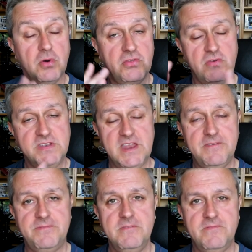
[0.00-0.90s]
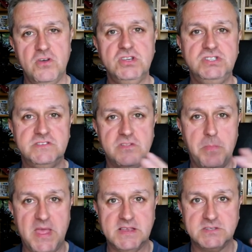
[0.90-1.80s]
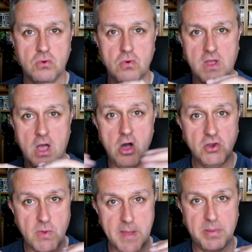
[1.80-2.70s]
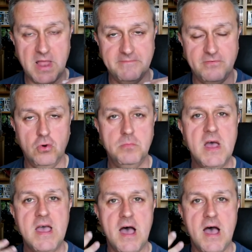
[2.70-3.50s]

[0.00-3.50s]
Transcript: But there are different versions of the Pixhawk hardware platform